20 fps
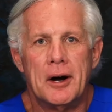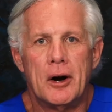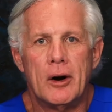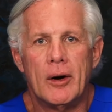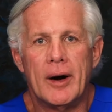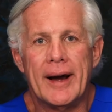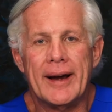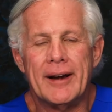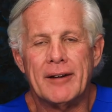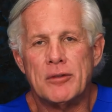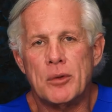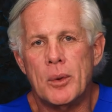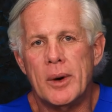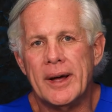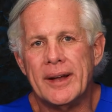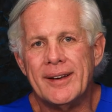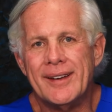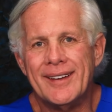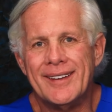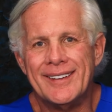All right,
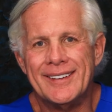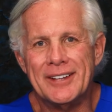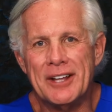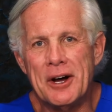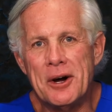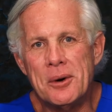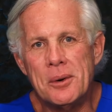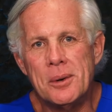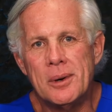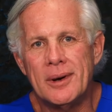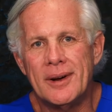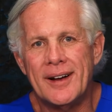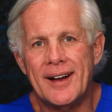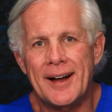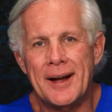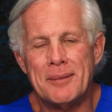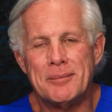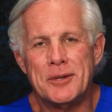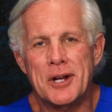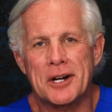everyone. Hello.
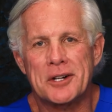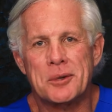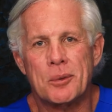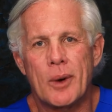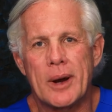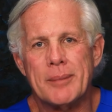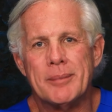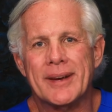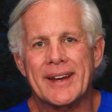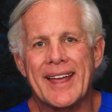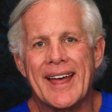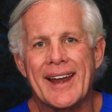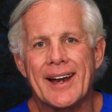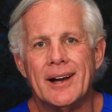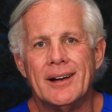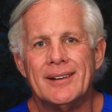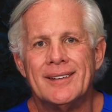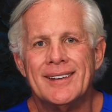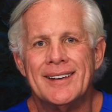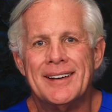I'm Dr. Wade
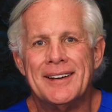McKenna.